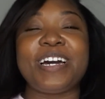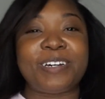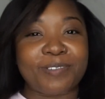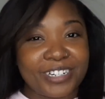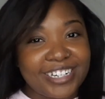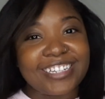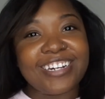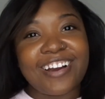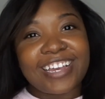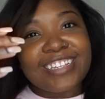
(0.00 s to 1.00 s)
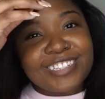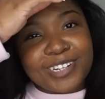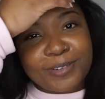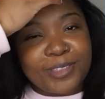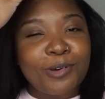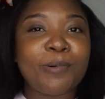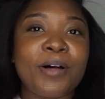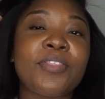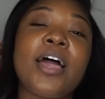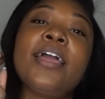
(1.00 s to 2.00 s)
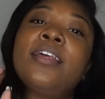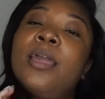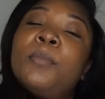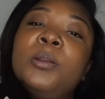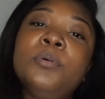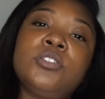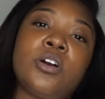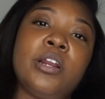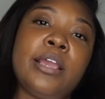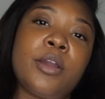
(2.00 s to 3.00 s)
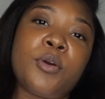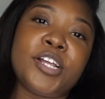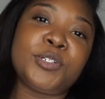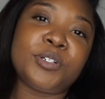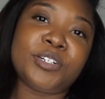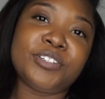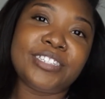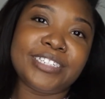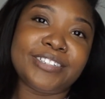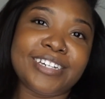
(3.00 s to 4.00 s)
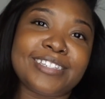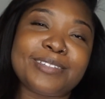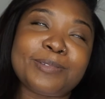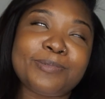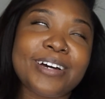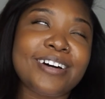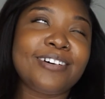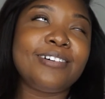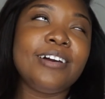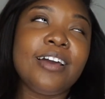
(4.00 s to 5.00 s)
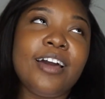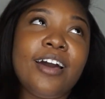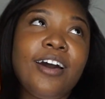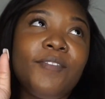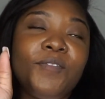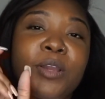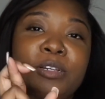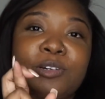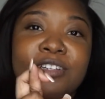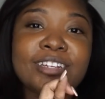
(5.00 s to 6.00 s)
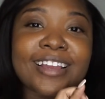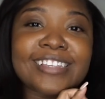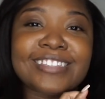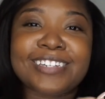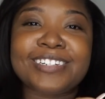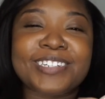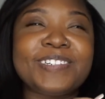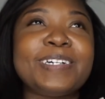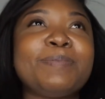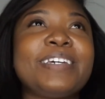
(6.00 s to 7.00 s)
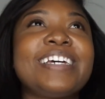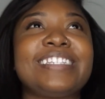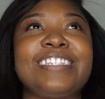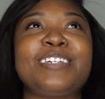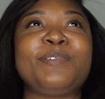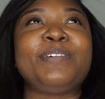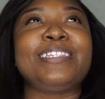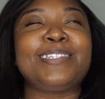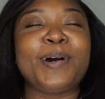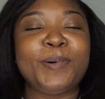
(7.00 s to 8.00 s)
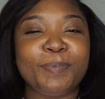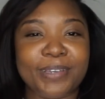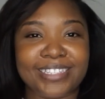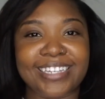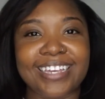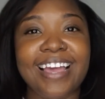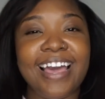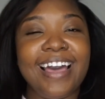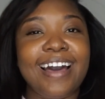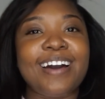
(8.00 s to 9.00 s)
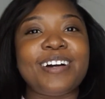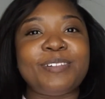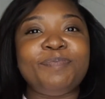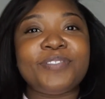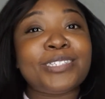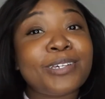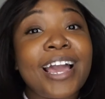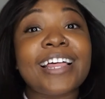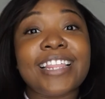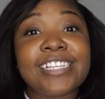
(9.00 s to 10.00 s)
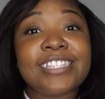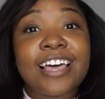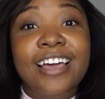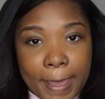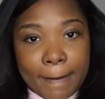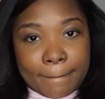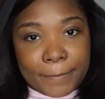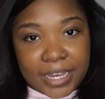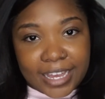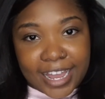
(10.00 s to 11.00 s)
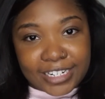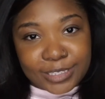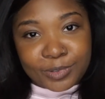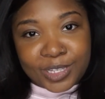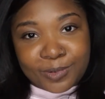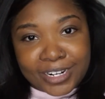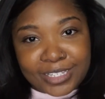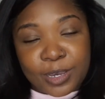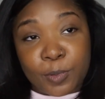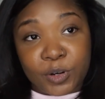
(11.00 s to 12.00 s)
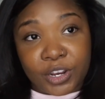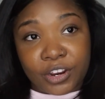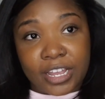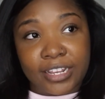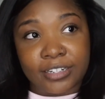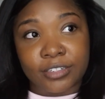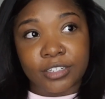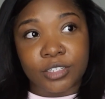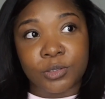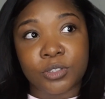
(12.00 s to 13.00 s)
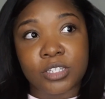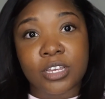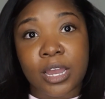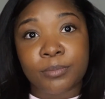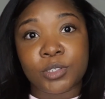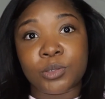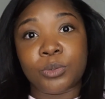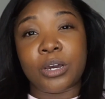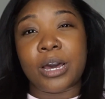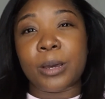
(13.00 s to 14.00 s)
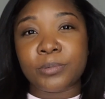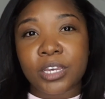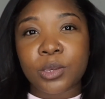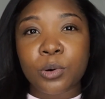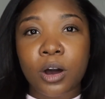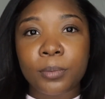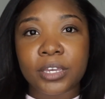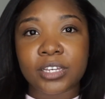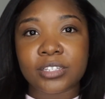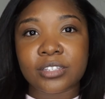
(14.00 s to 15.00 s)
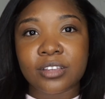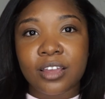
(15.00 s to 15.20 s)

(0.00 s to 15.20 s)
I'm going to, you know, I can share with you all about that. And I'm going to be starting a graduate nurse series as well. Fingers crossed that I can stick to it, because it's going to be so busy. So yeah, that's that. But I just really wanted to come on here and use this time to update you all, because